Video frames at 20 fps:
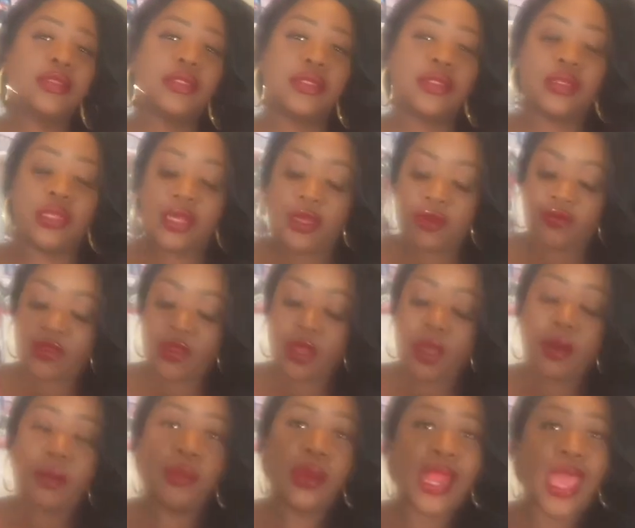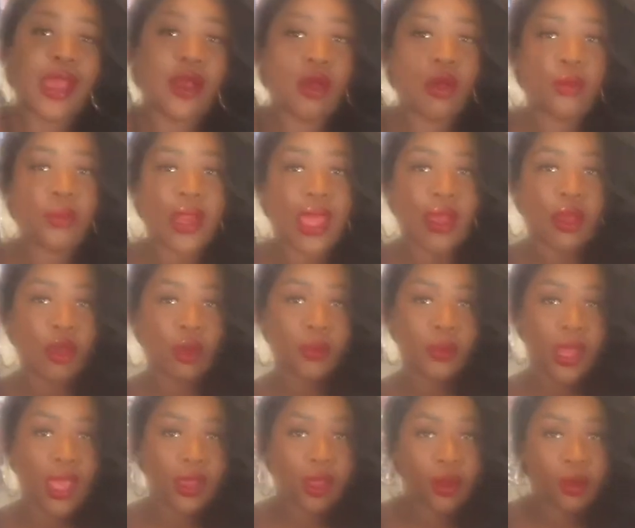just love the black on black on
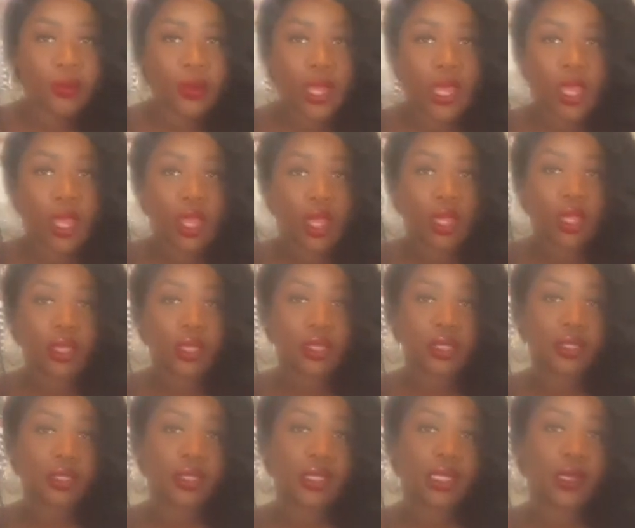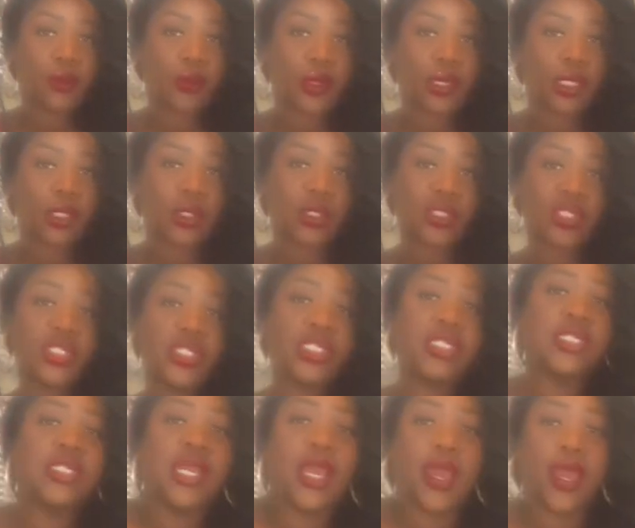black on black. Then with a little
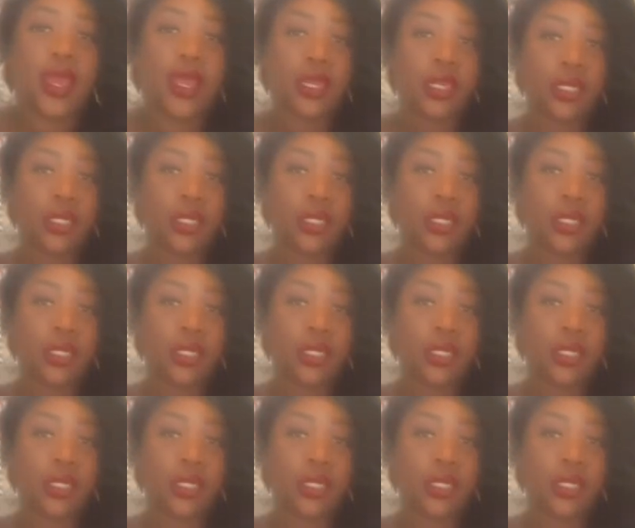shine, a